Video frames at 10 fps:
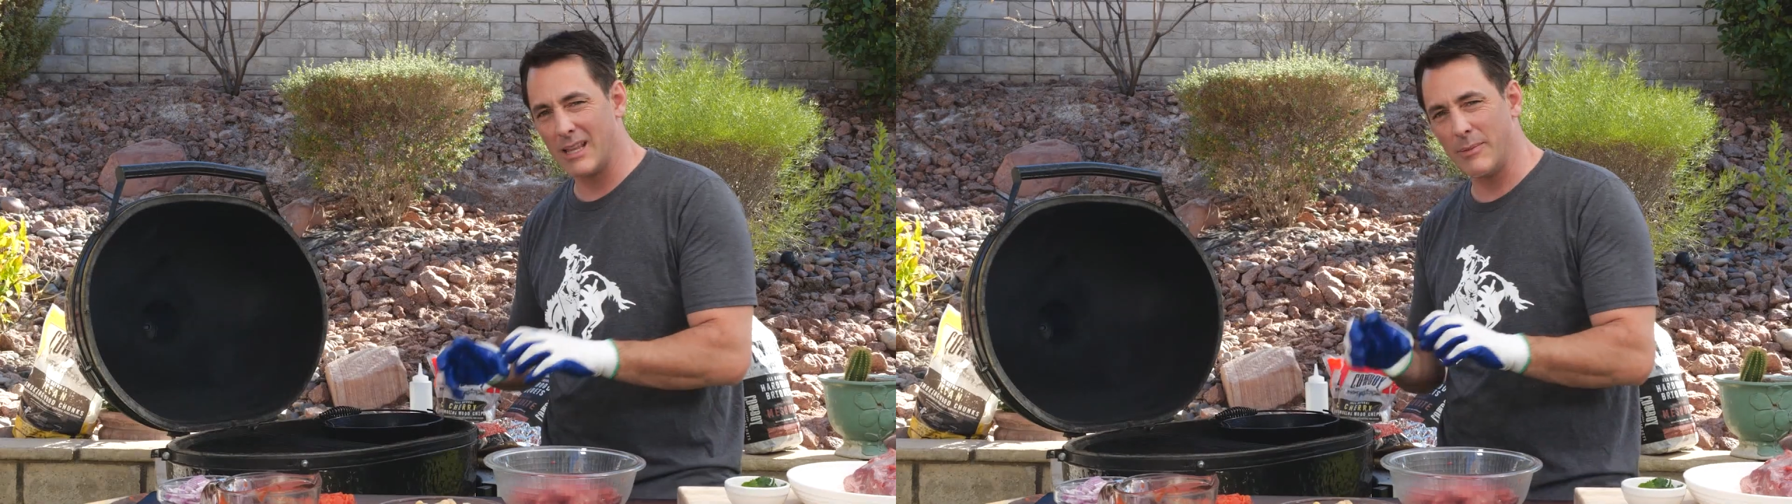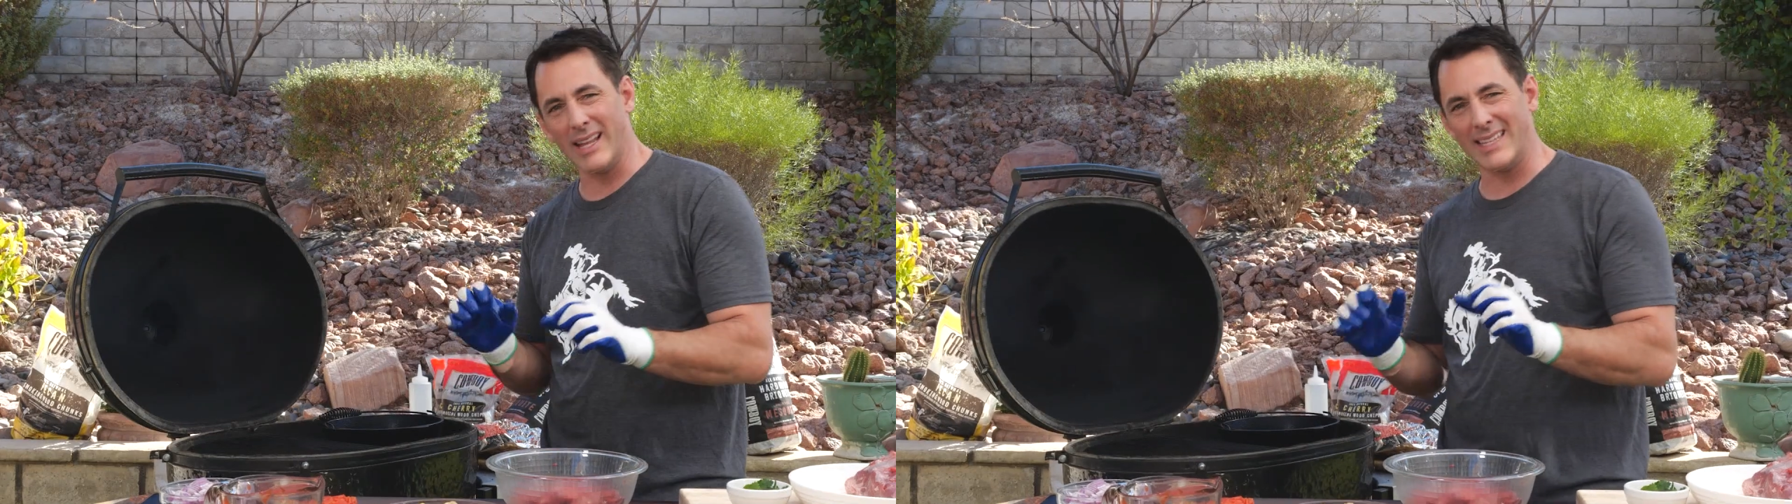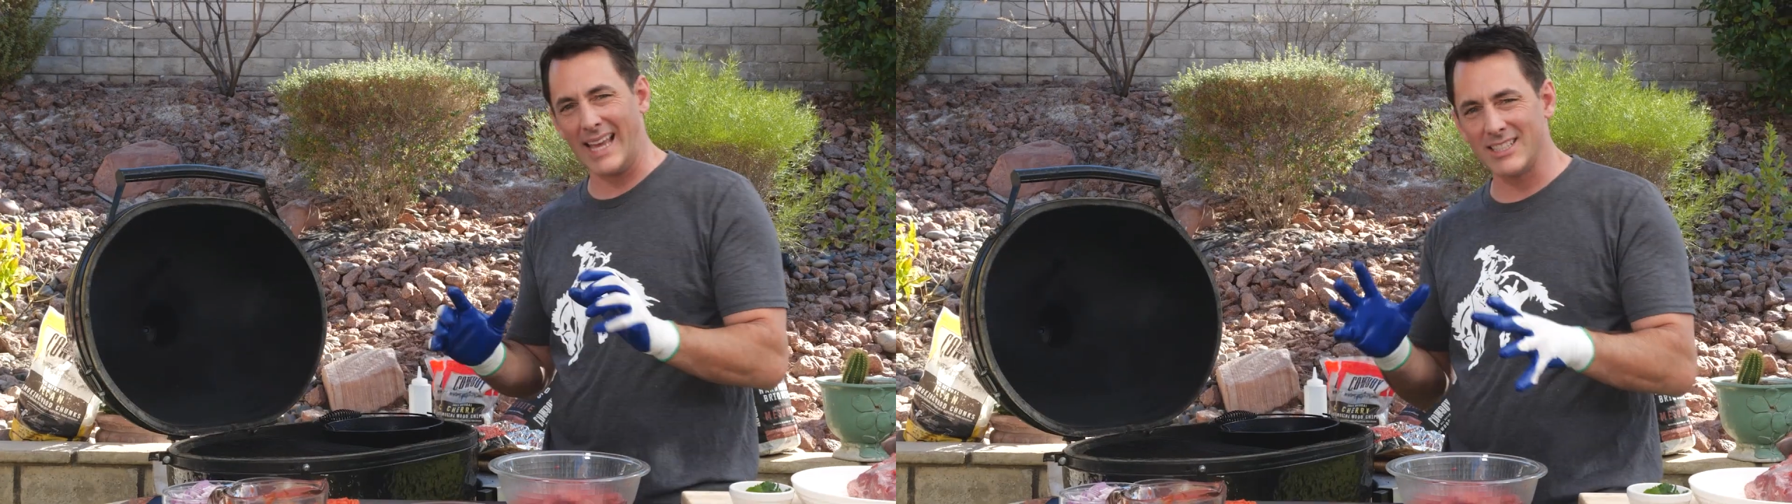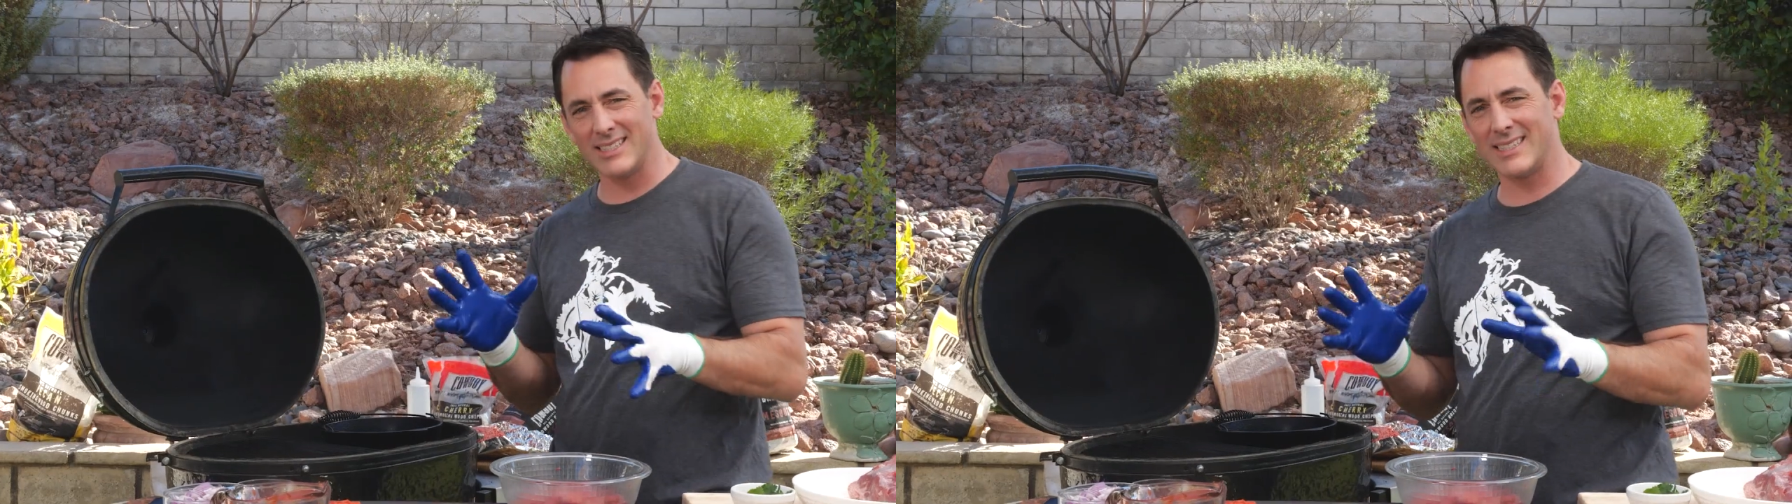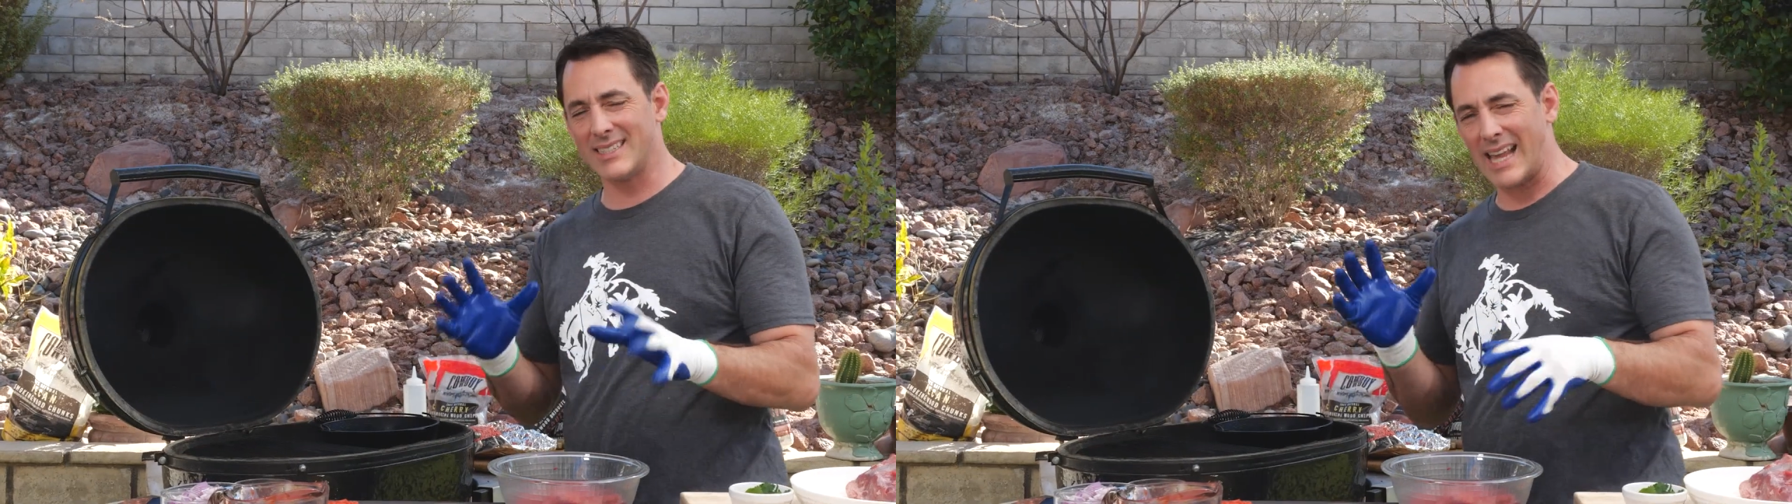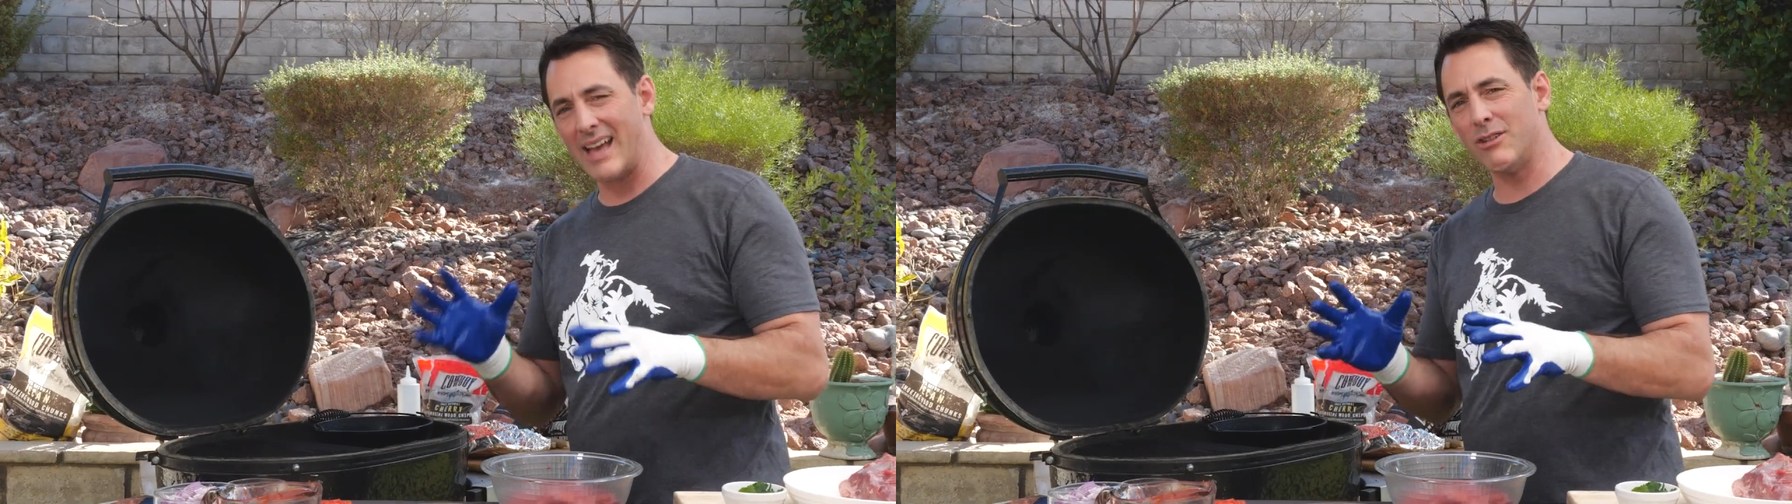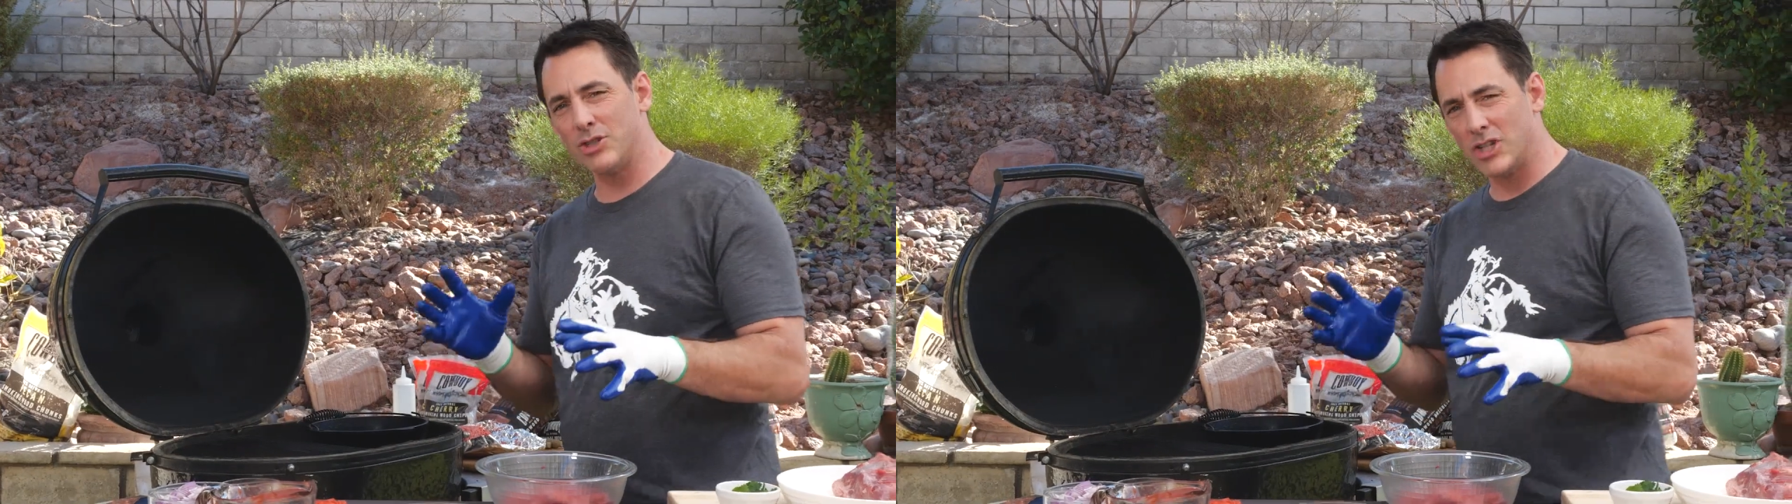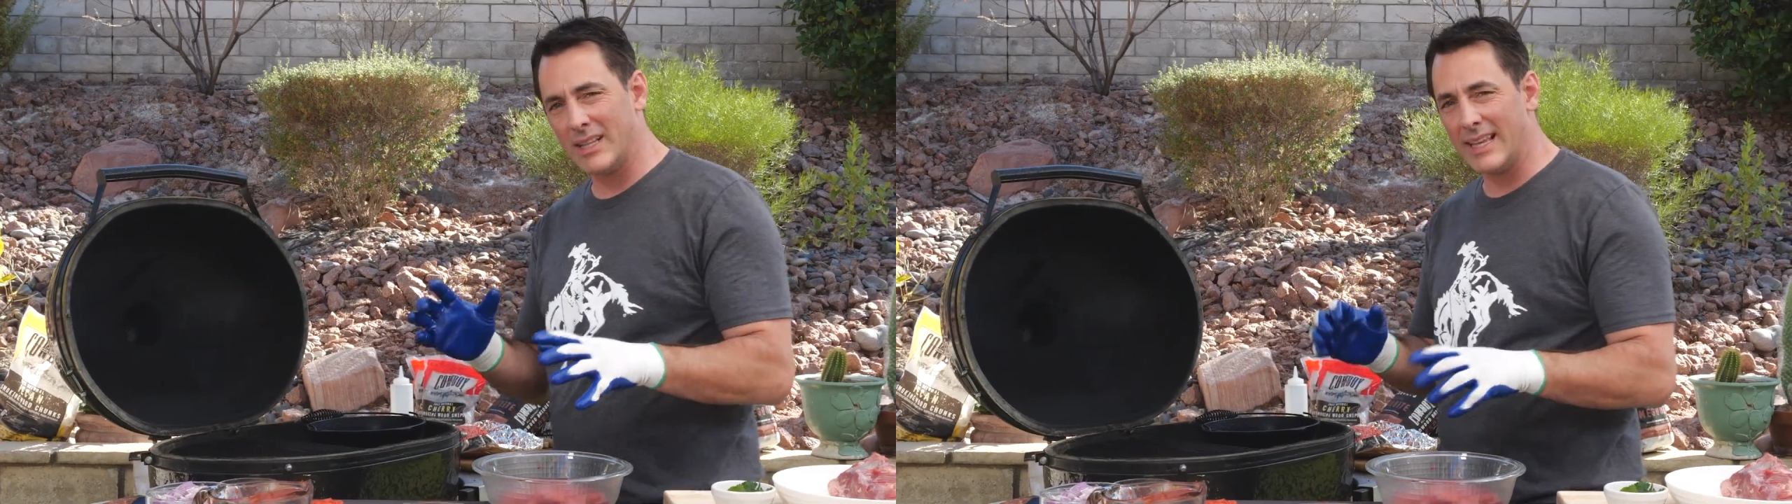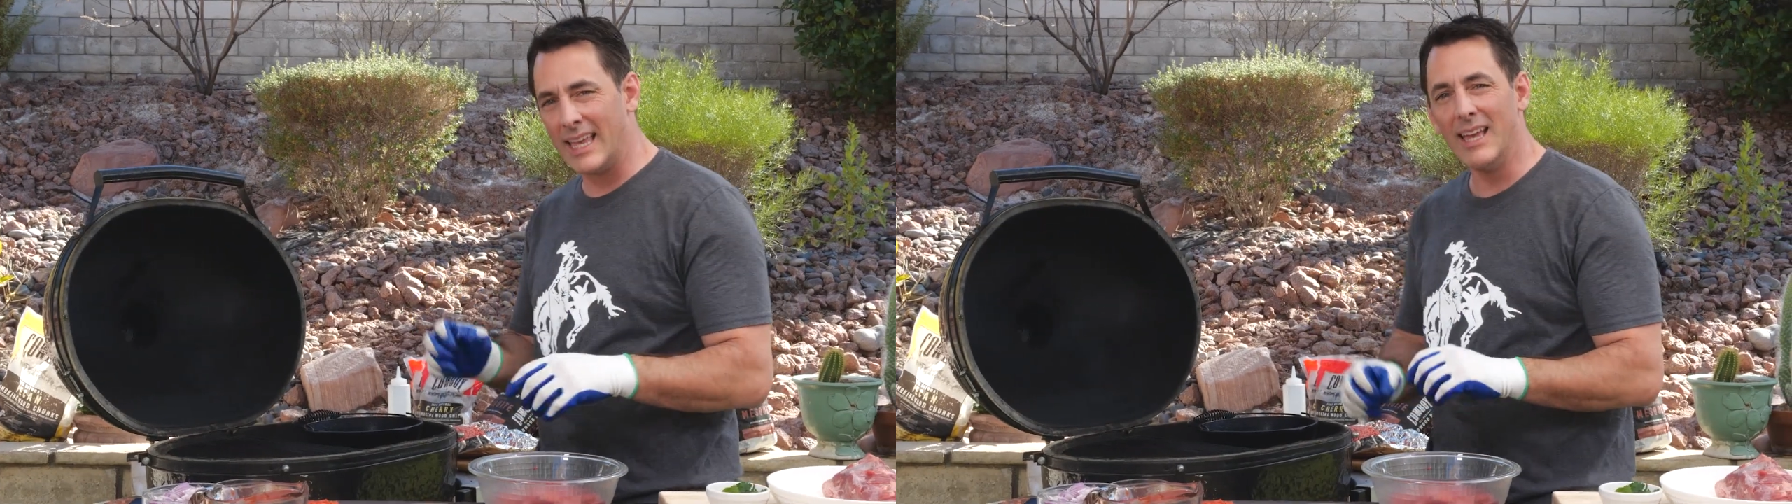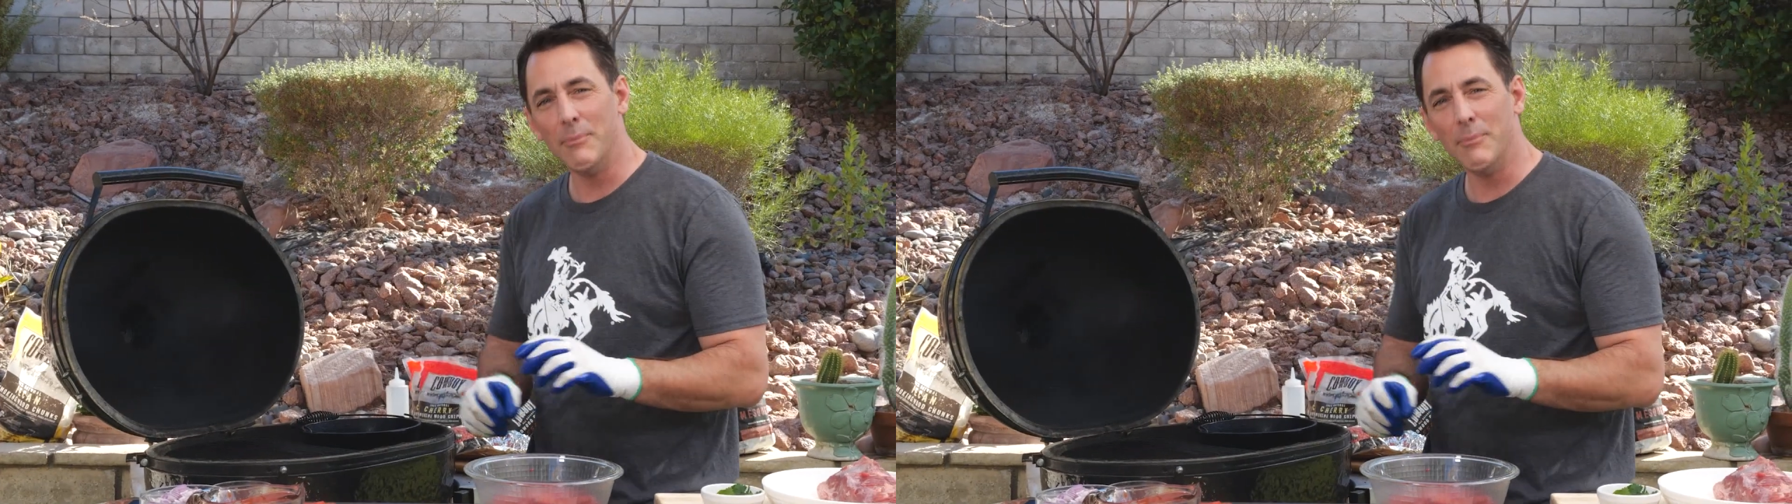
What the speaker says: gonna be a Texas style chili,